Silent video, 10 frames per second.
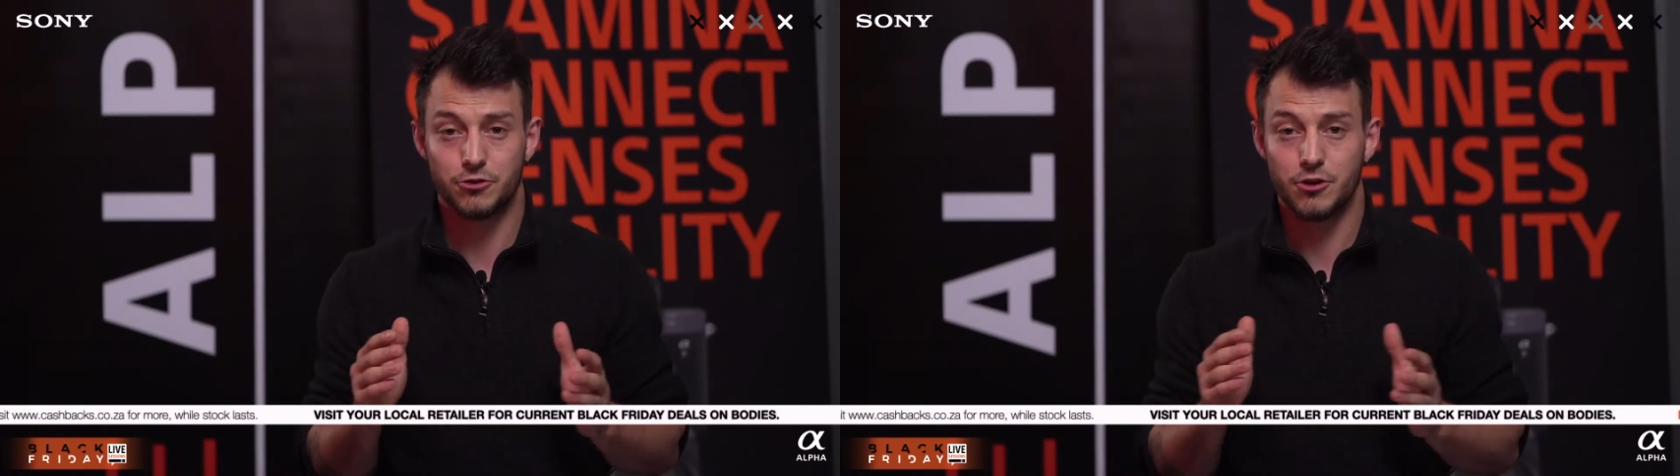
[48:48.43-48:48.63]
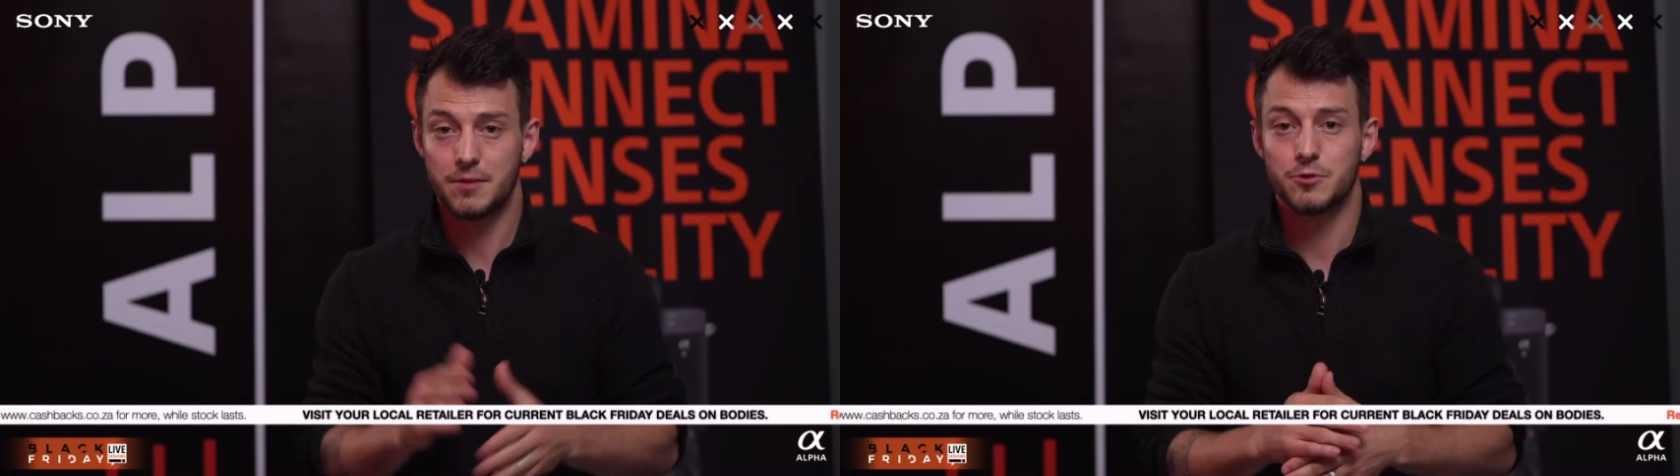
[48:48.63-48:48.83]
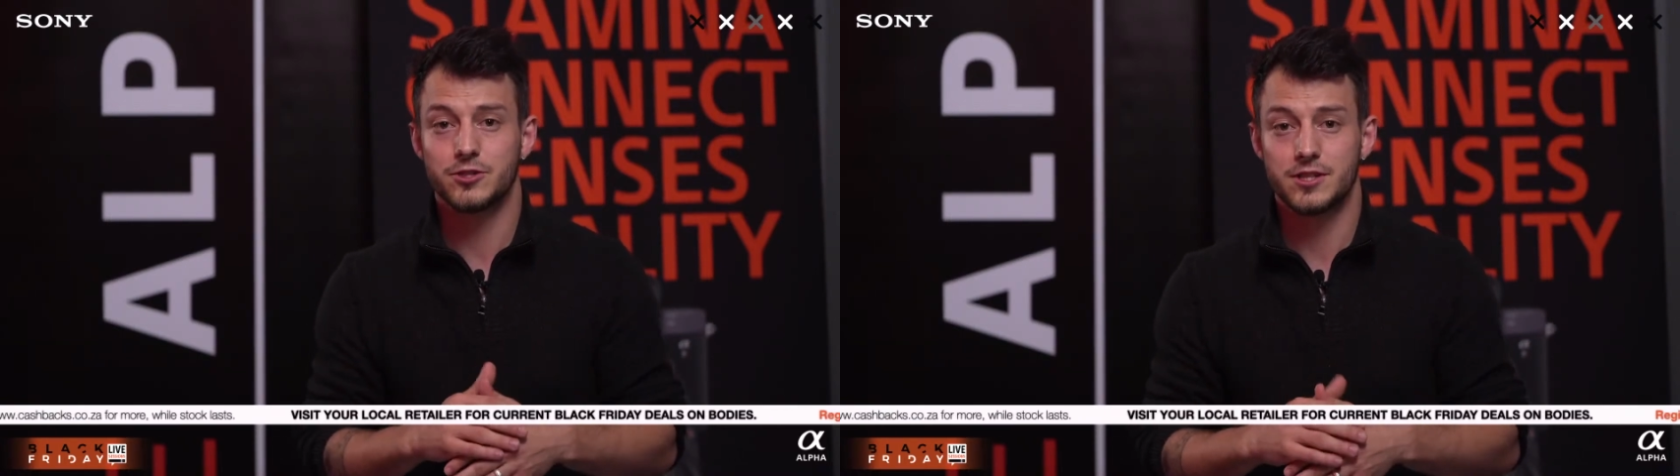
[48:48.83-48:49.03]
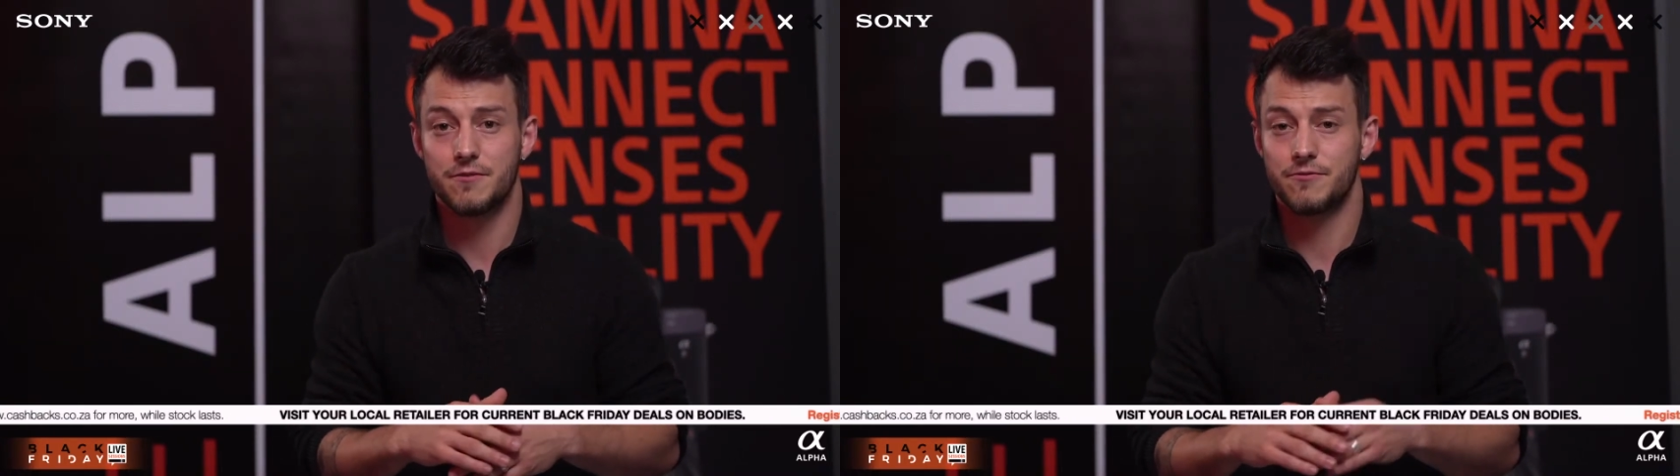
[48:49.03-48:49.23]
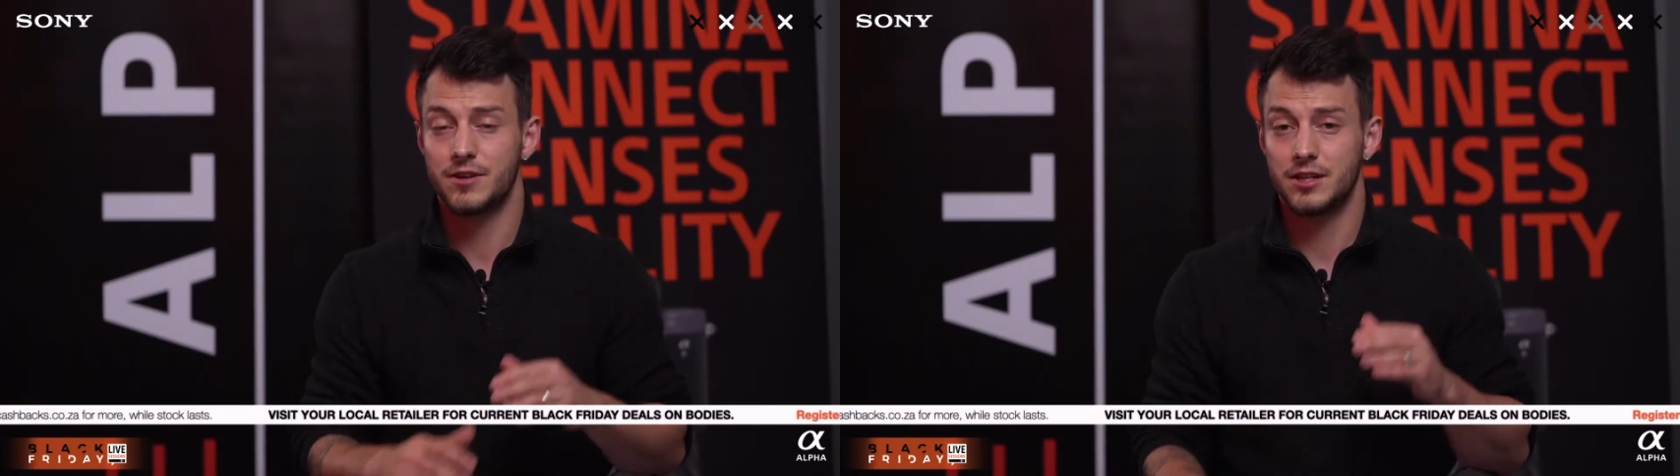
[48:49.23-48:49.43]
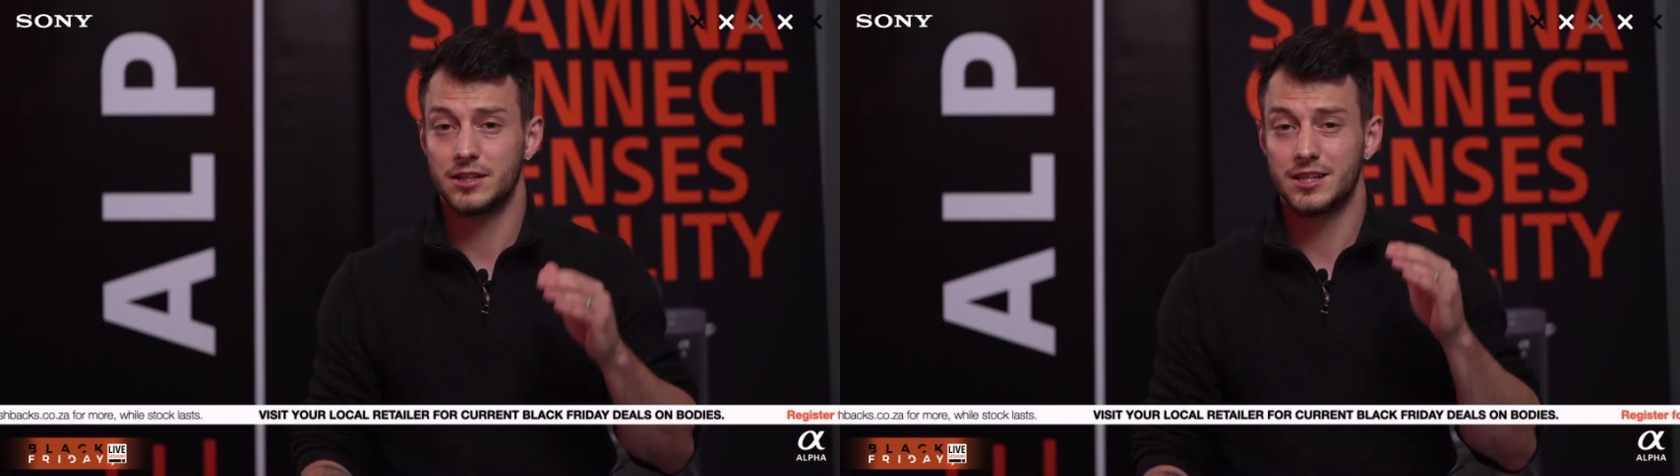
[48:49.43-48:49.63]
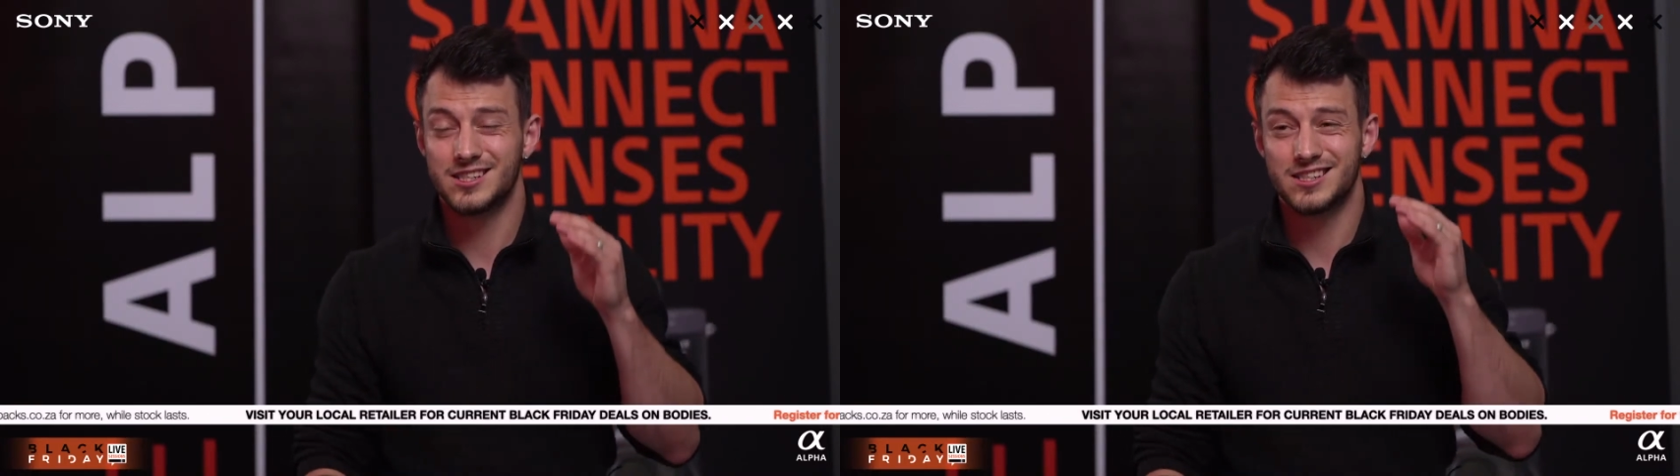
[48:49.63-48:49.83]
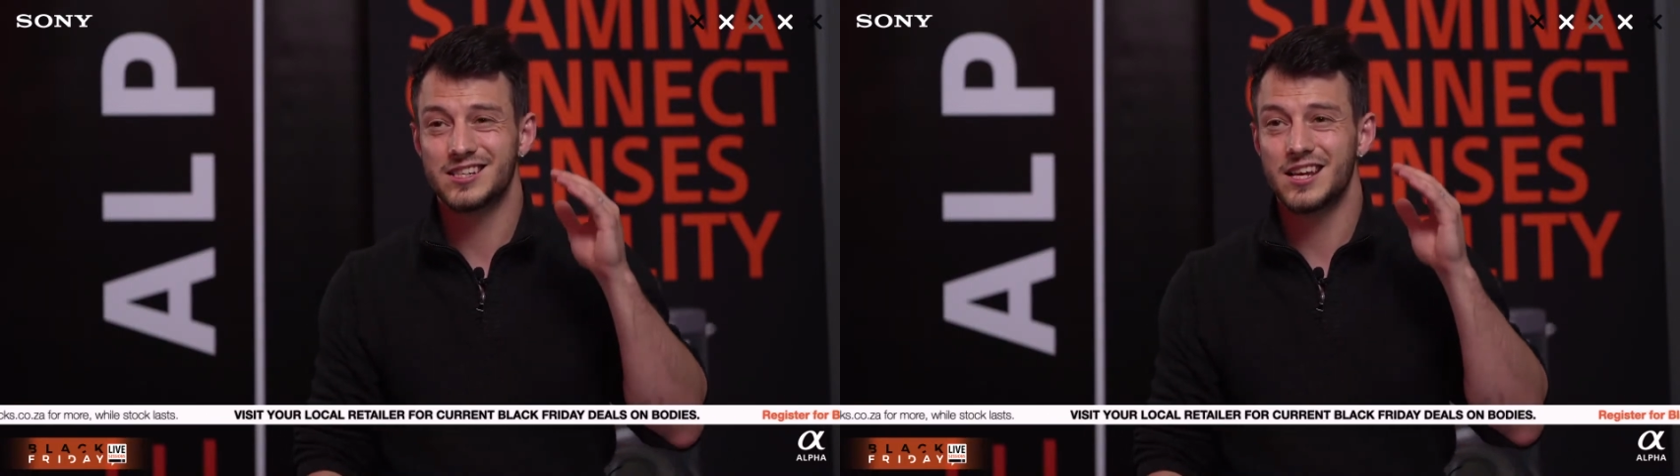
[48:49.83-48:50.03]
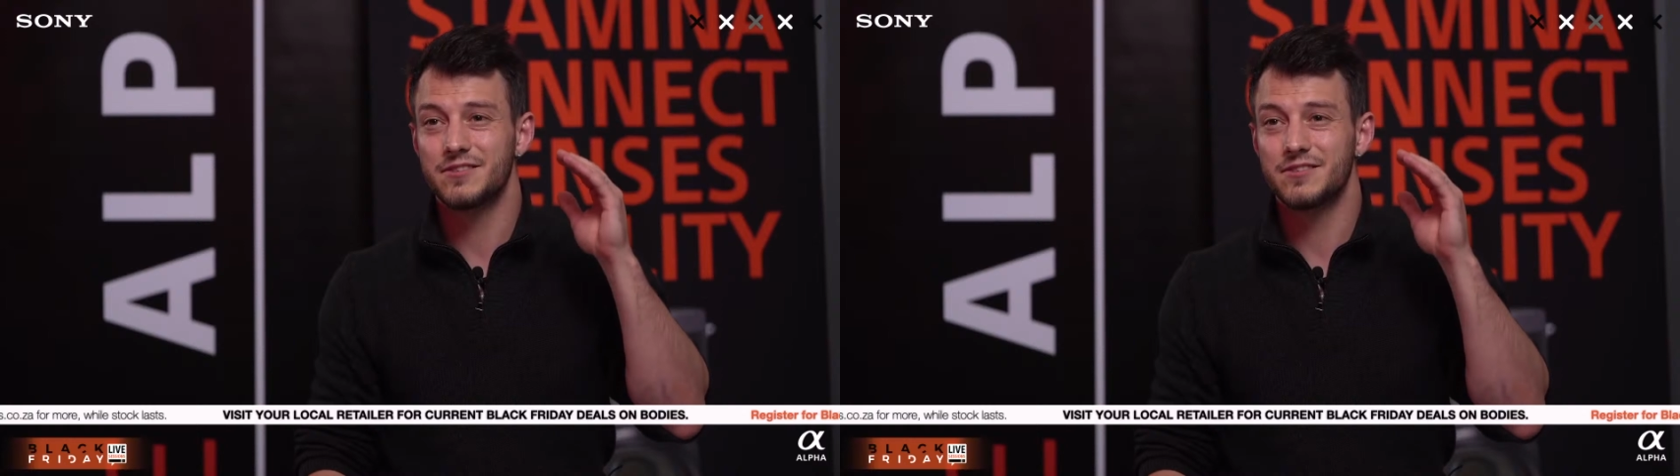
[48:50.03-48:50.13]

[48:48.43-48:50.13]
So grab your stuff.